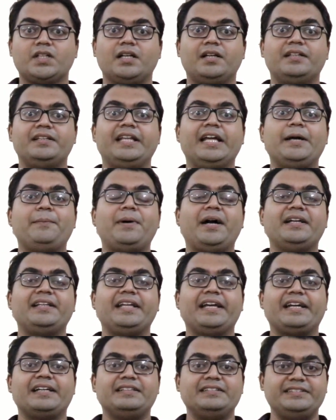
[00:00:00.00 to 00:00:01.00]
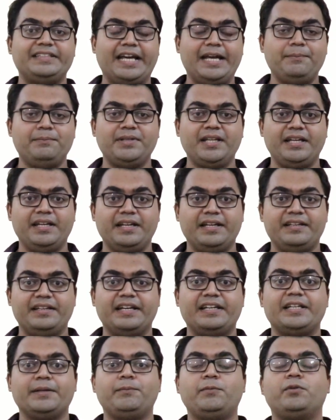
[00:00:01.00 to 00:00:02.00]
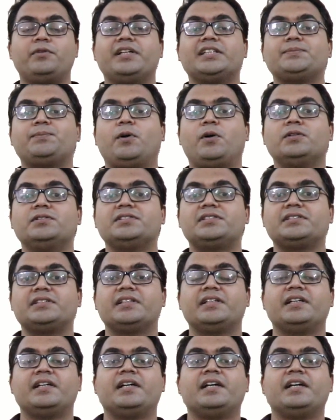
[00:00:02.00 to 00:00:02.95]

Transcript: Thereby, they can tame the innate immune response.